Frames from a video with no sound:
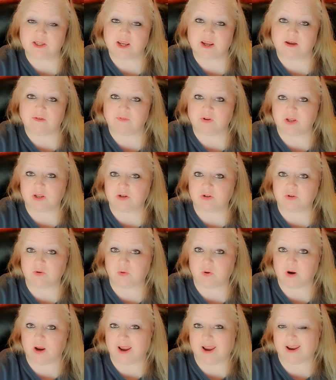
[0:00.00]
They have
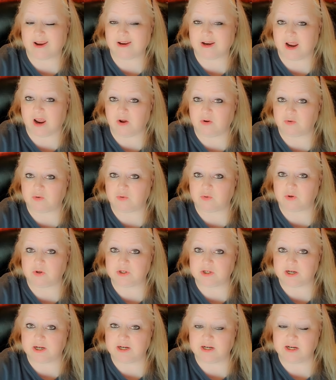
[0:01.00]
indoor and outdoor
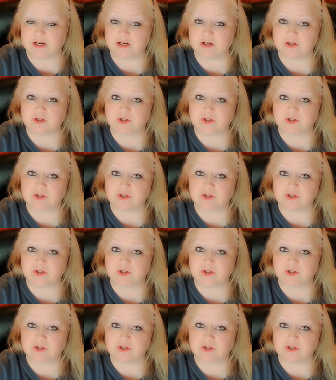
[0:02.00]
dining,